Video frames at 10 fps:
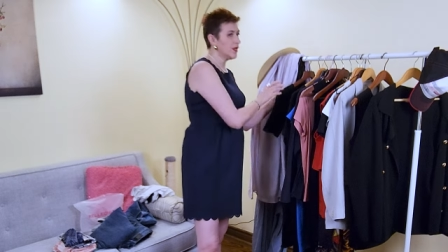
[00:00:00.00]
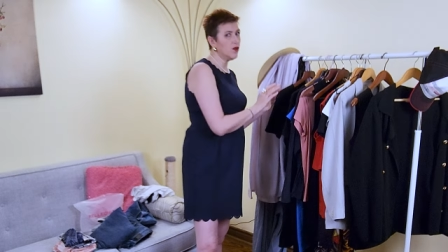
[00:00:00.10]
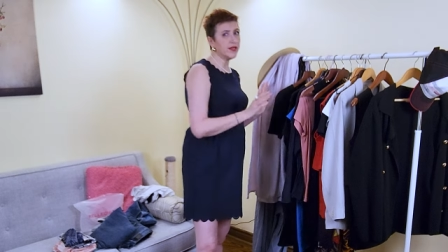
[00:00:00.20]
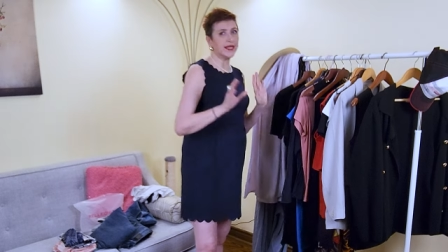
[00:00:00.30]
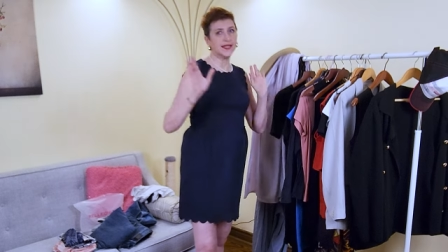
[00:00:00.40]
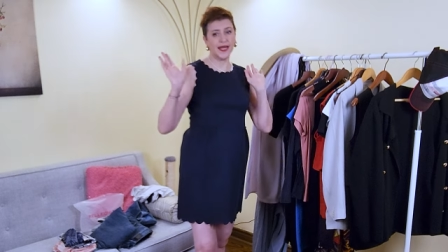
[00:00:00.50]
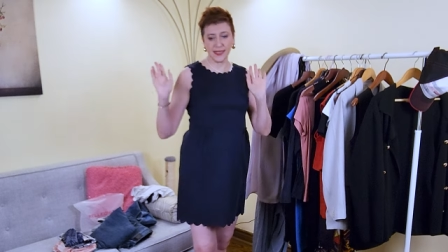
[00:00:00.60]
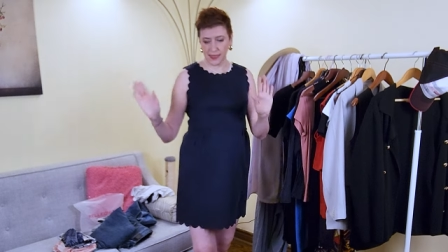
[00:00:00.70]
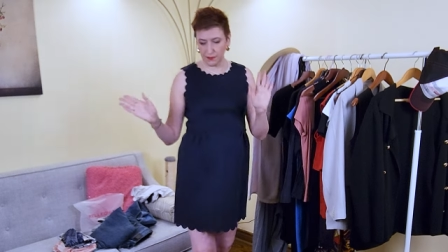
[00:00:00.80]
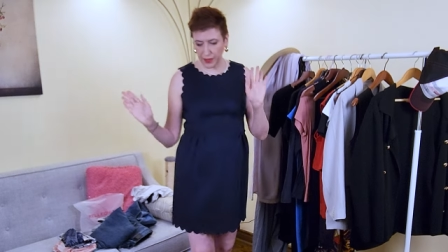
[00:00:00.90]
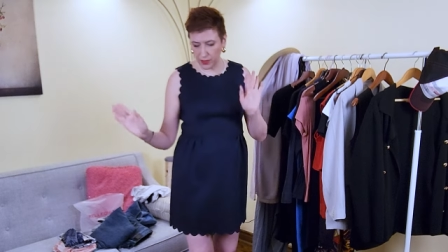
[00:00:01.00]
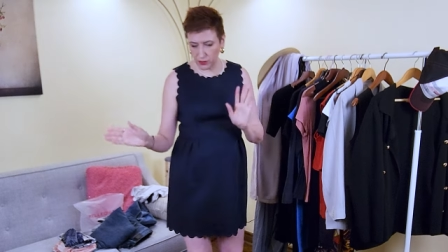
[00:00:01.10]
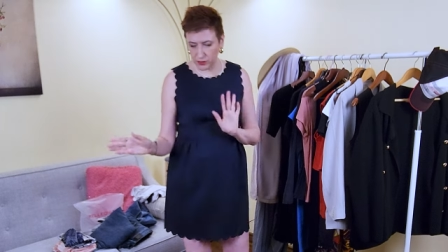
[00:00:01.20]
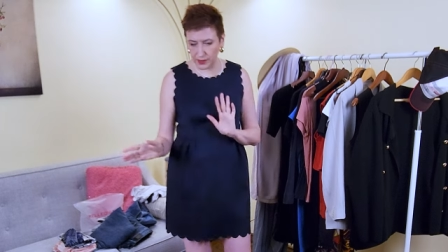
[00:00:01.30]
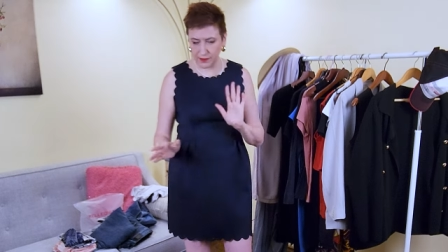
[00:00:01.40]
Okay, that's
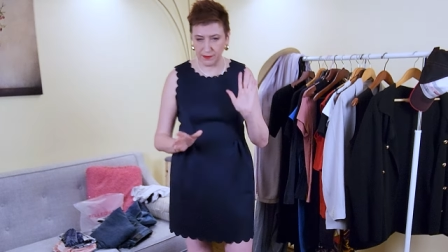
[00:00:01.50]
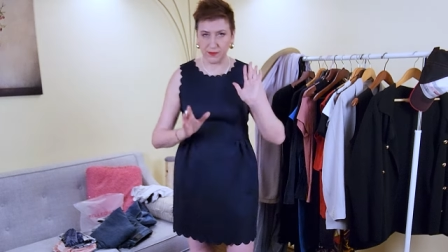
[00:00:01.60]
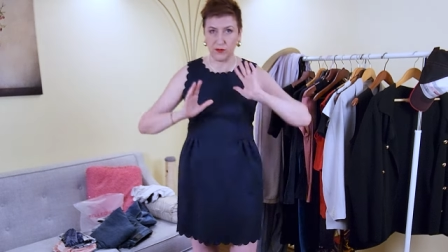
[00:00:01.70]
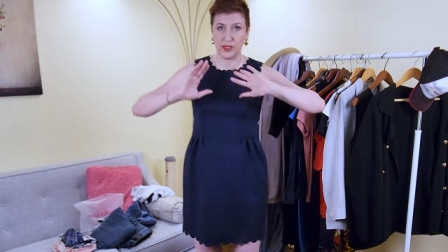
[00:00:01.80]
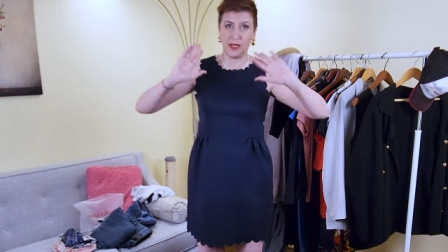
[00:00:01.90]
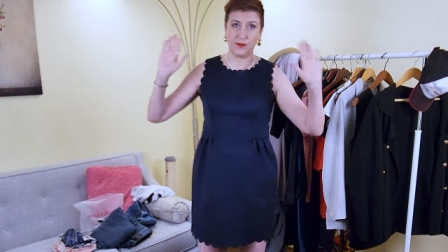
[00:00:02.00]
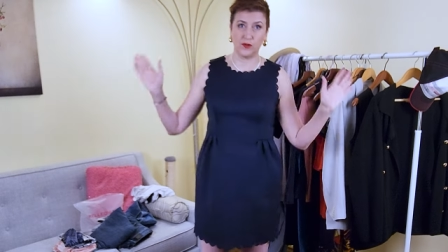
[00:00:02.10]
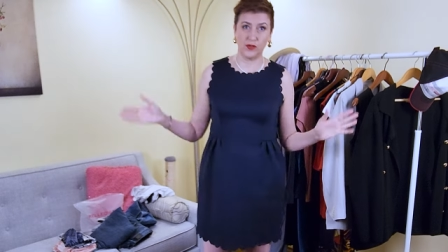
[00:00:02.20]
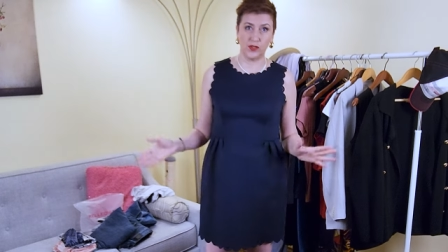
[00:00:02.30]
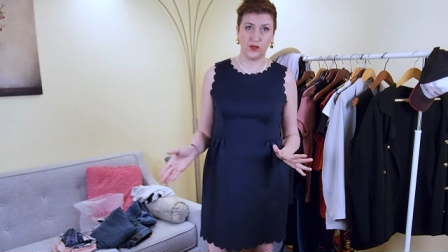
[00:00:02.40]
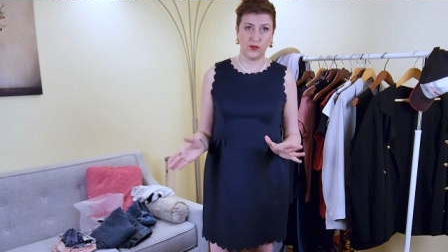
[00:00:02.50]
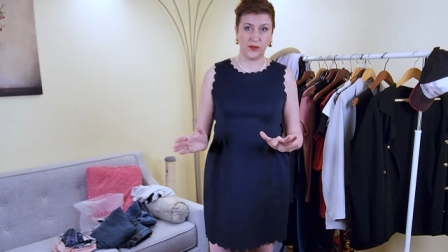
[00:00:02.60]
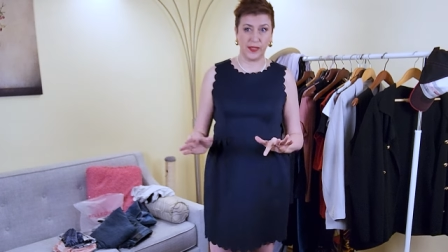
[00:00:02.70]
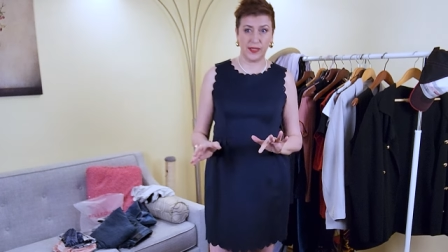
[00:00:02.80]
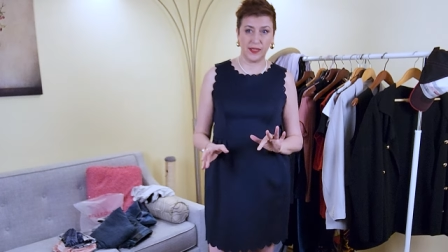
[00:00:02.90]
about what I'm going to
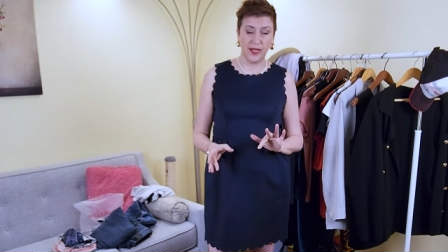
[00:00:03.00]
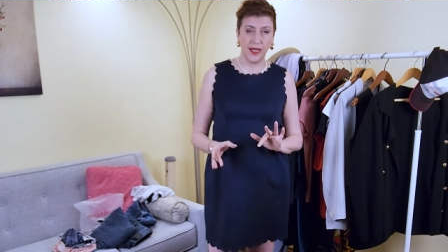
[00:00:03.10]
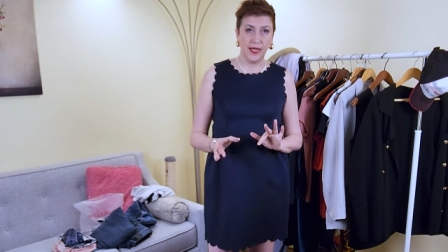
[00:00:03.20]
wear